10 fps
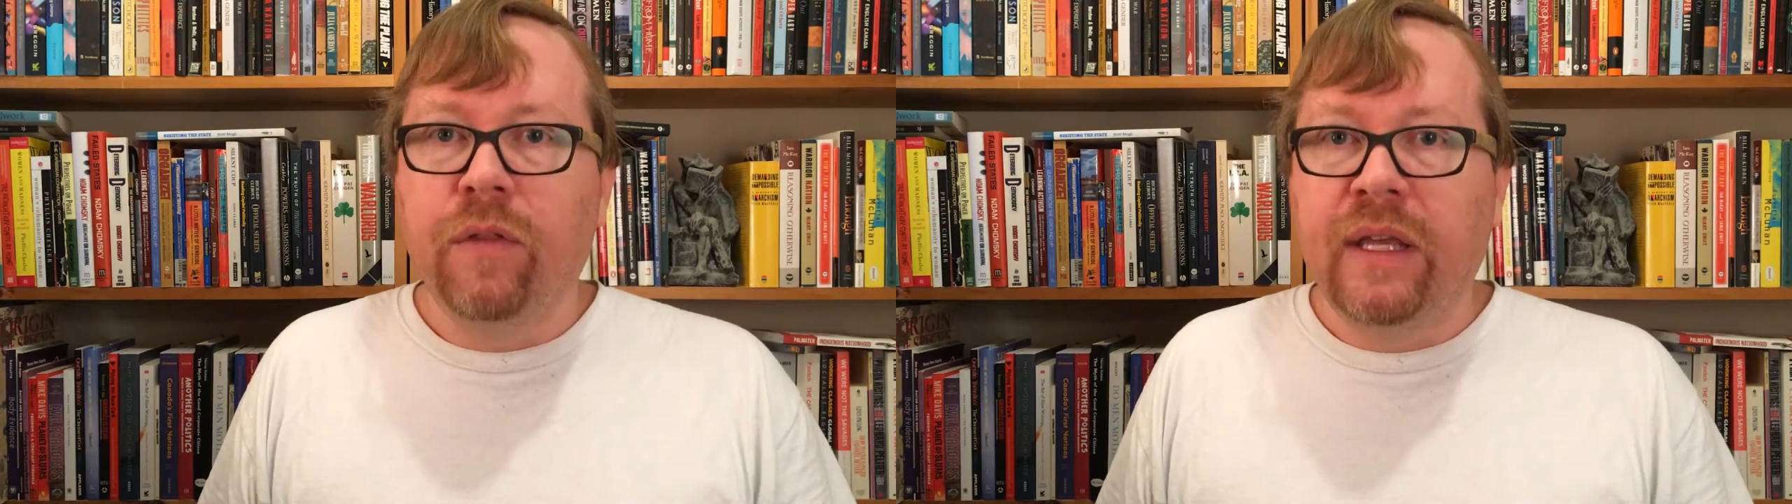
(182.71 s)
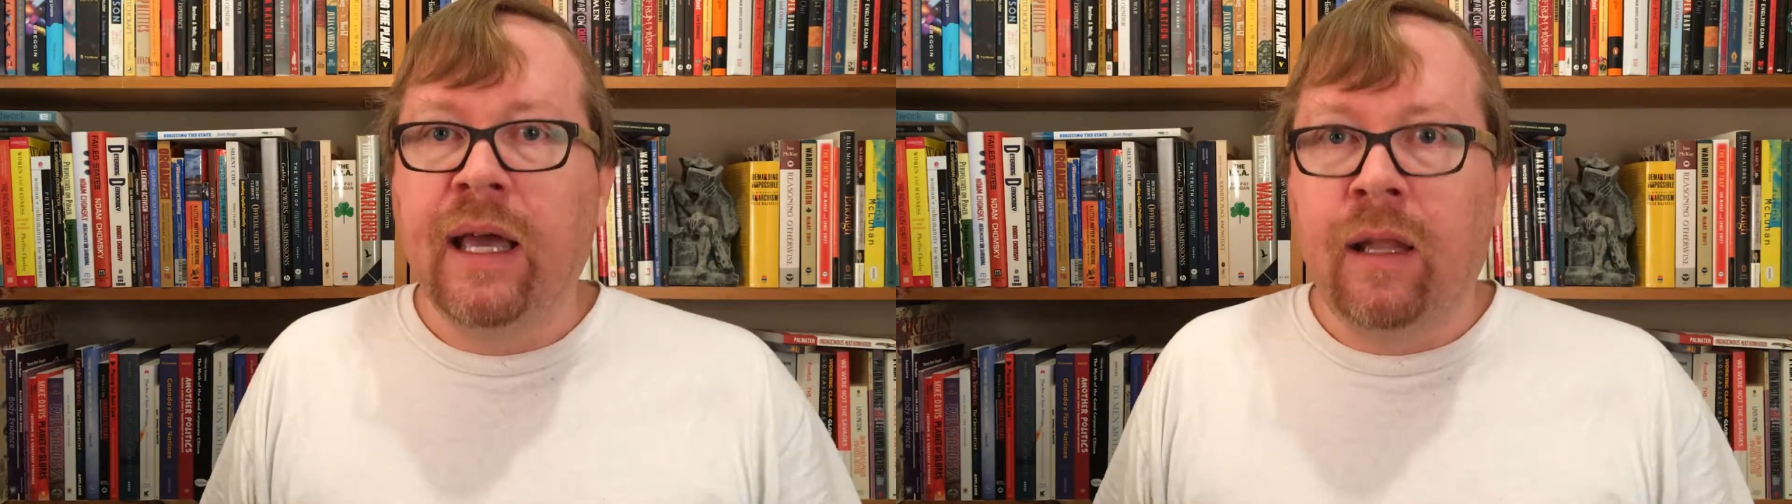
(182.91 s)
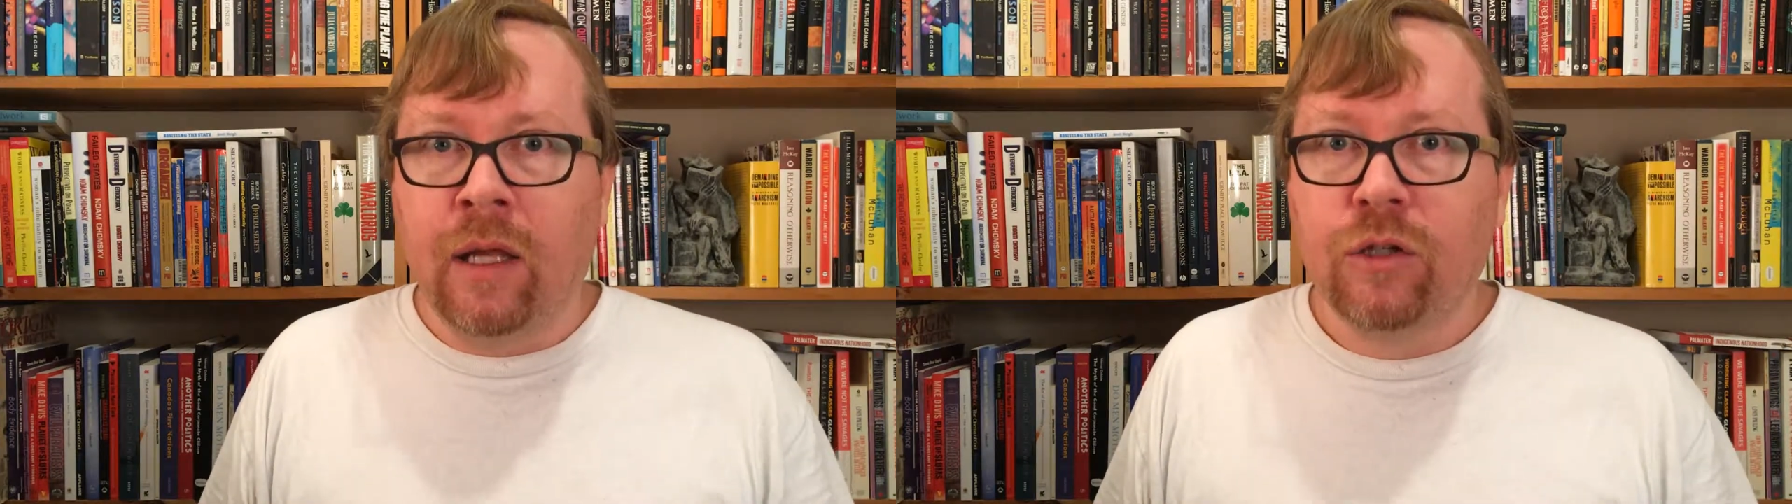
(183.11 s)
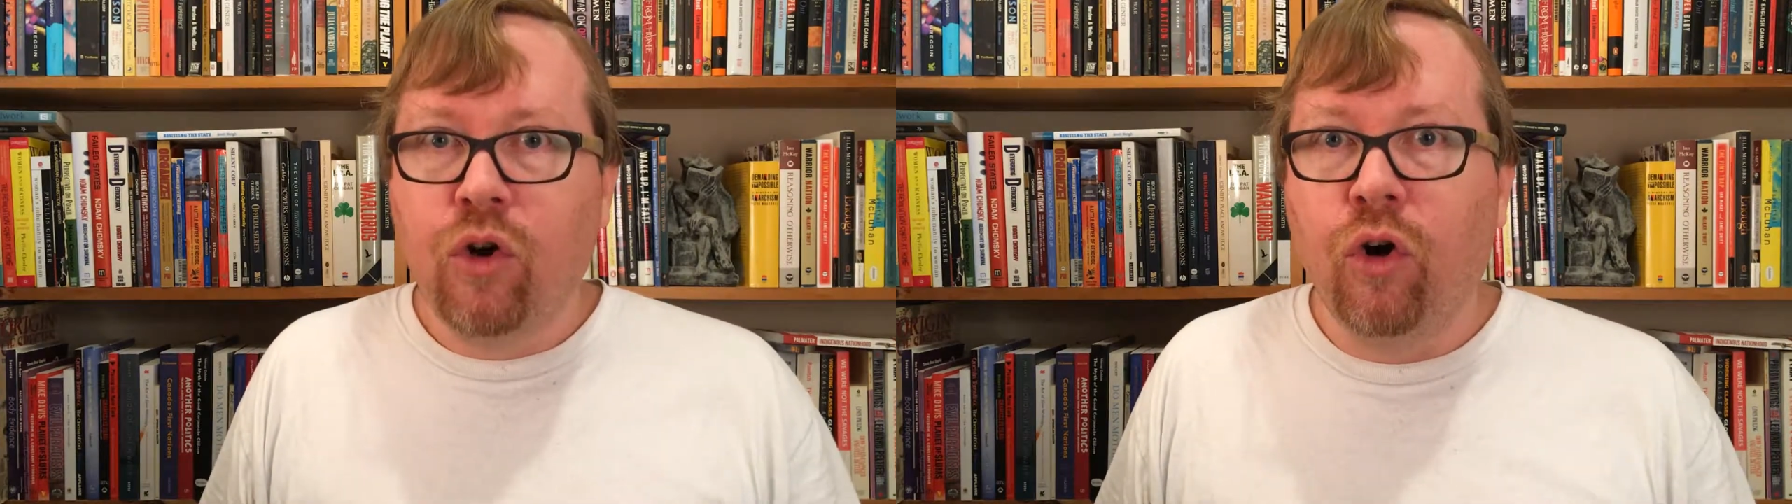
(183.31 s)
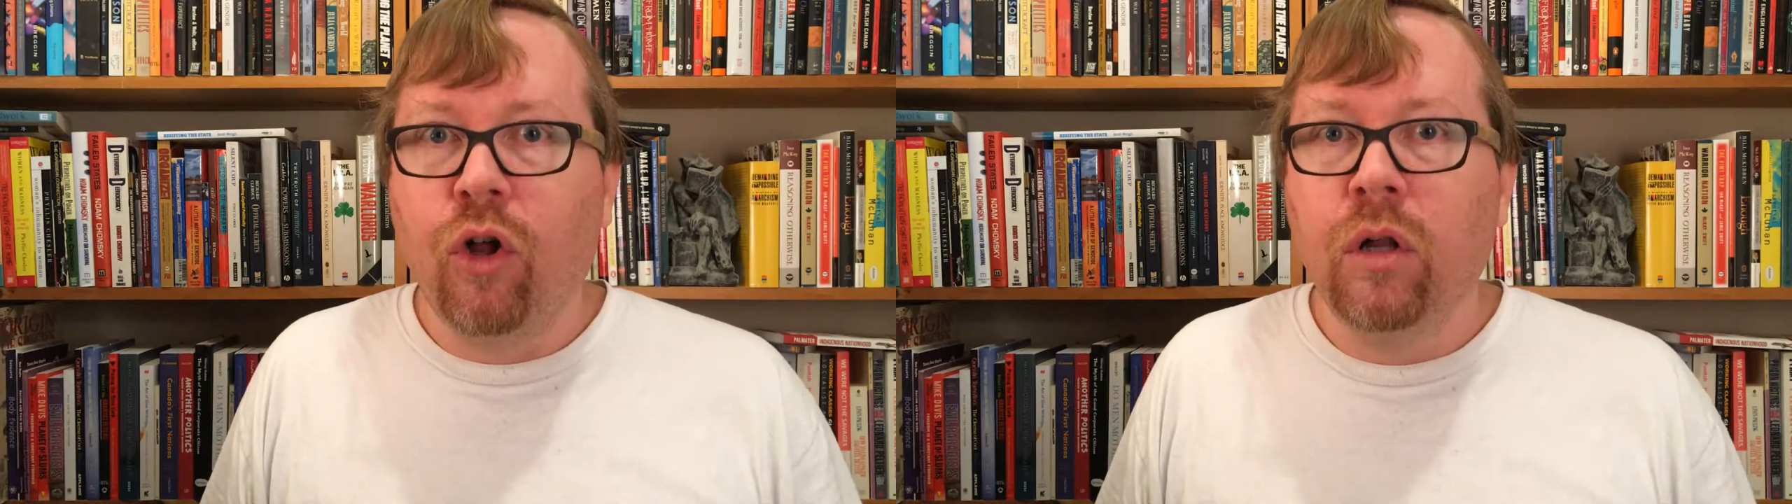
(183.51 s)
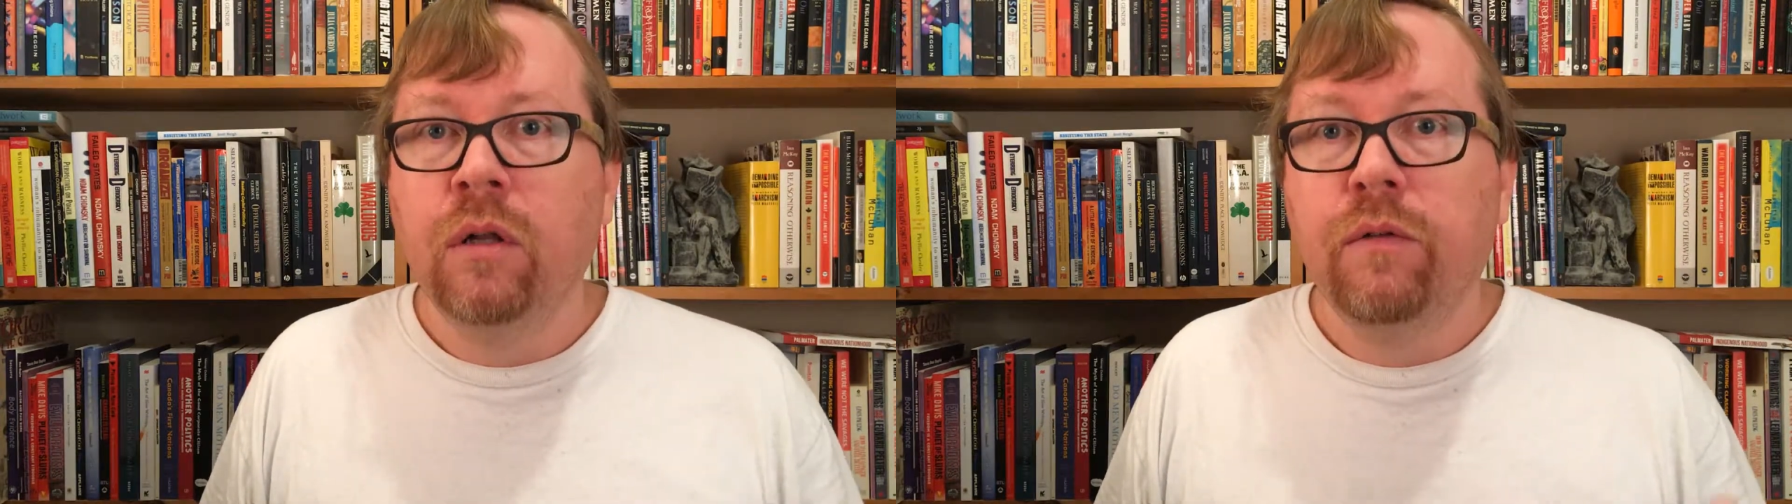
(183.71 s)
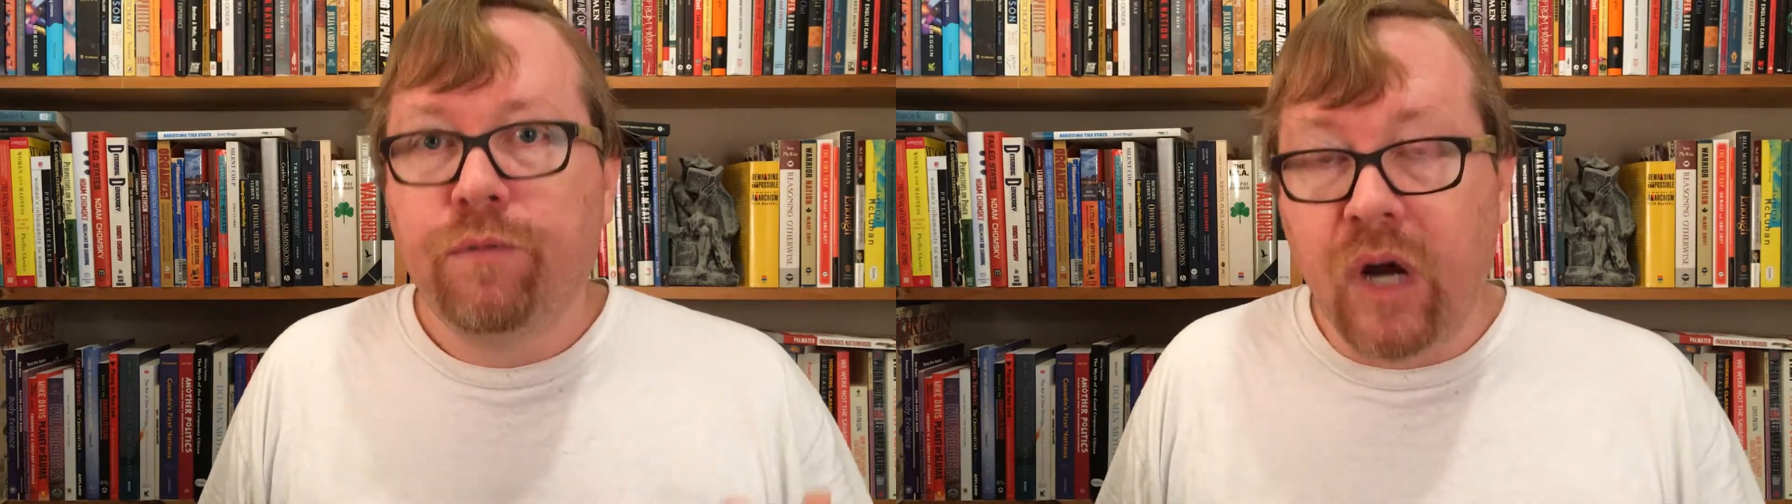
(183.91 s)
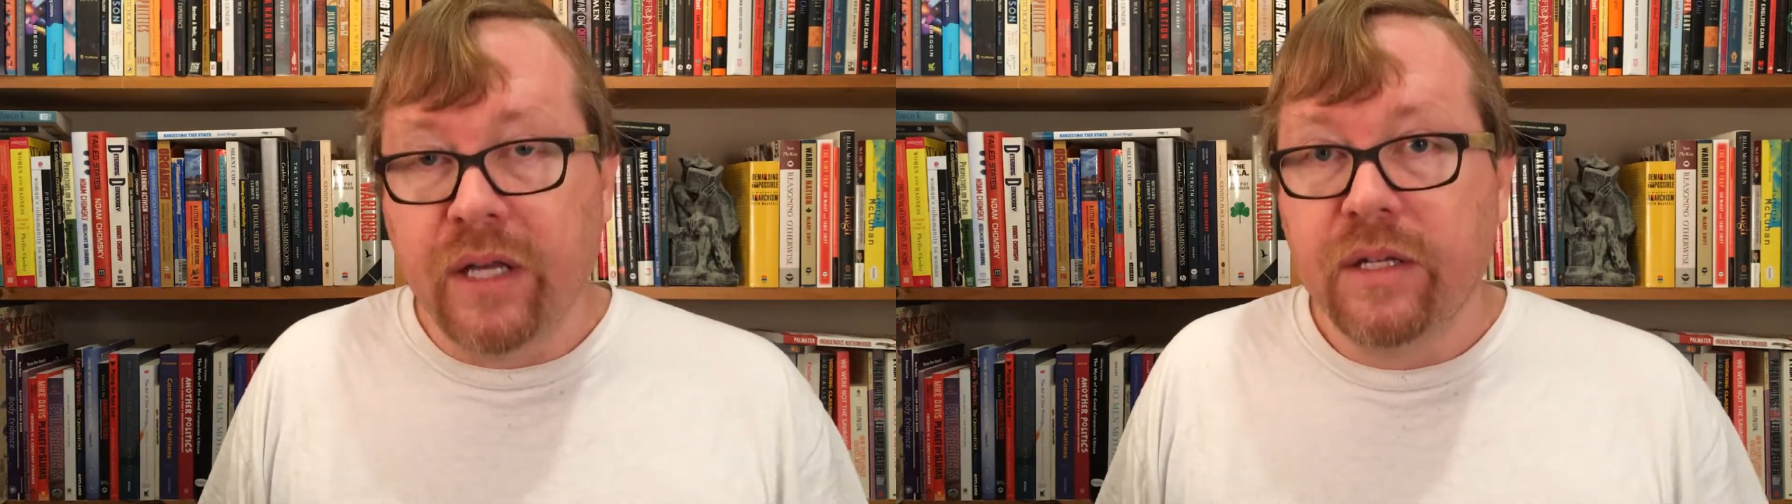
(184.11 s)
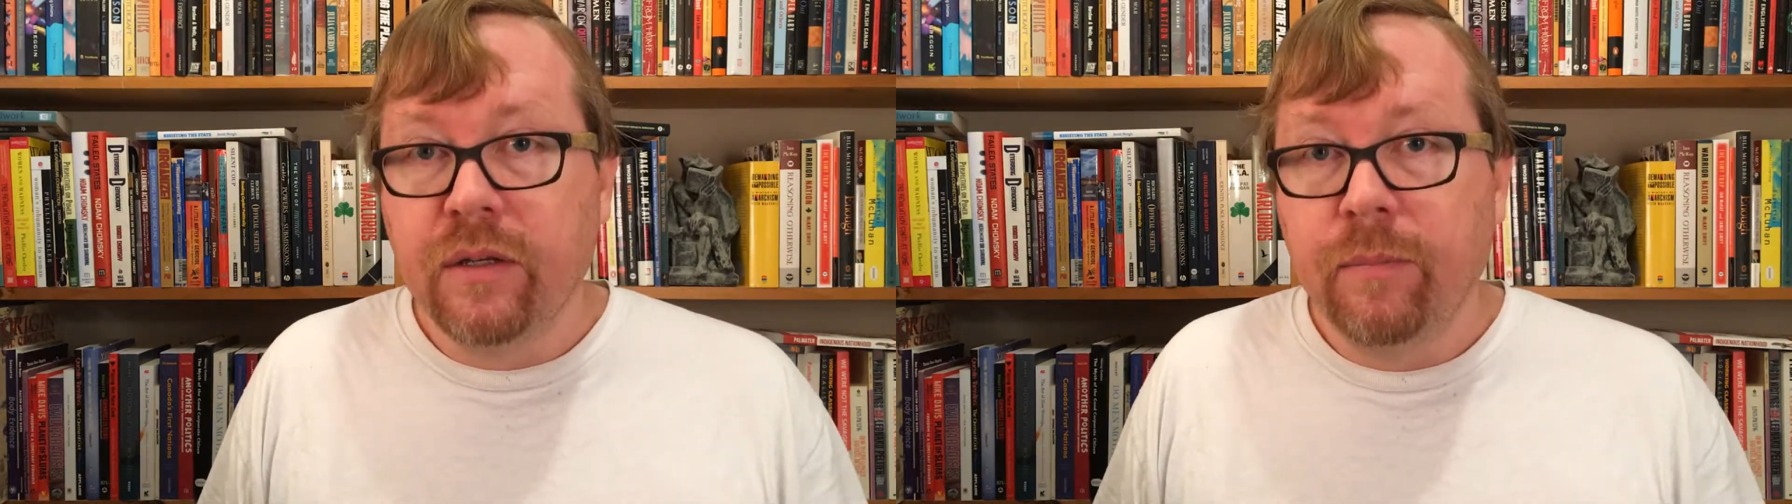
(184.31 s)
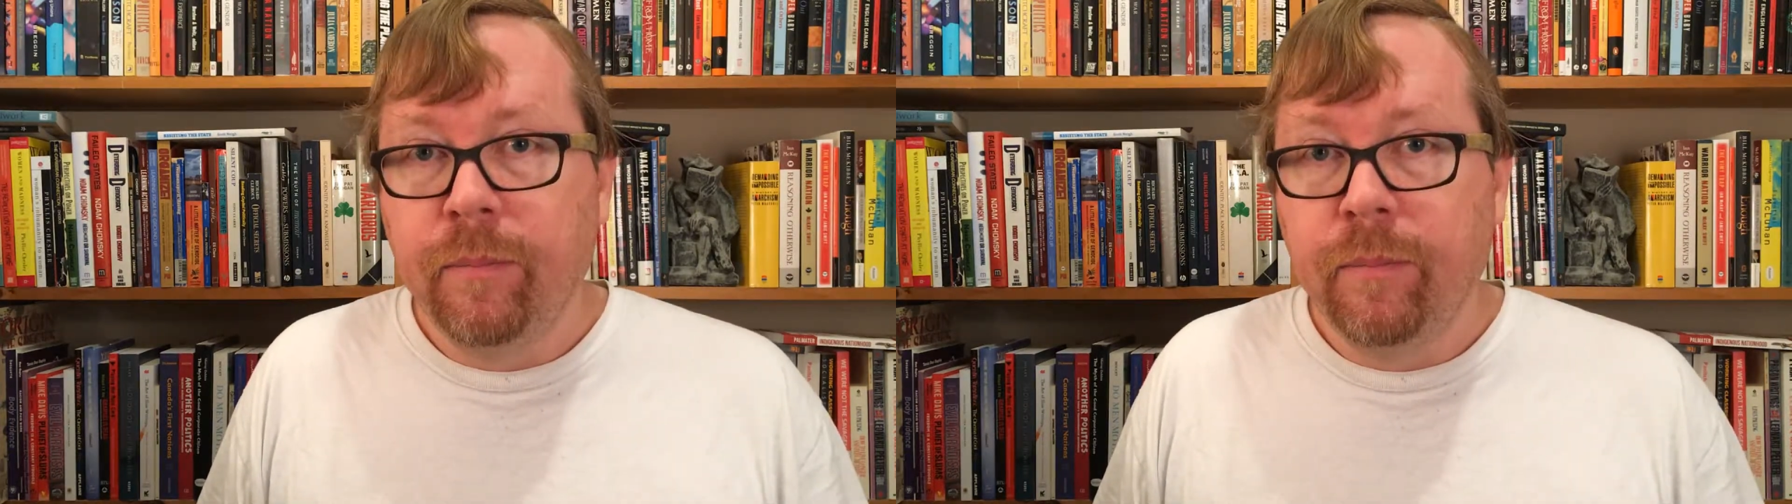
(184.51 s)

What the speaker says: on the electoral front.